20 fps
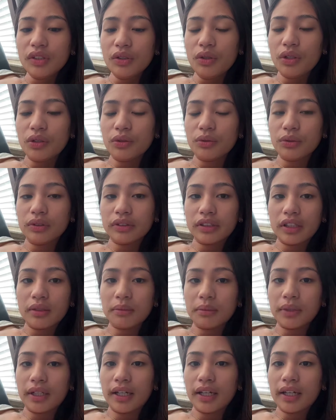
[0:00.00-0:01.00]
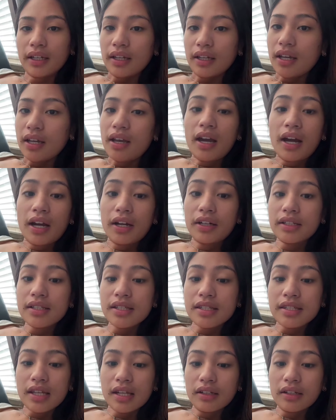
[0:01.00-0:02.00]
Hold on, my. I already
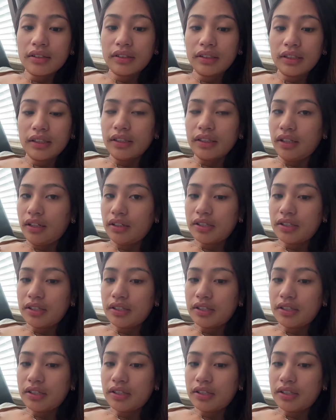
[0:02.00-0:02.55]
said it earlier.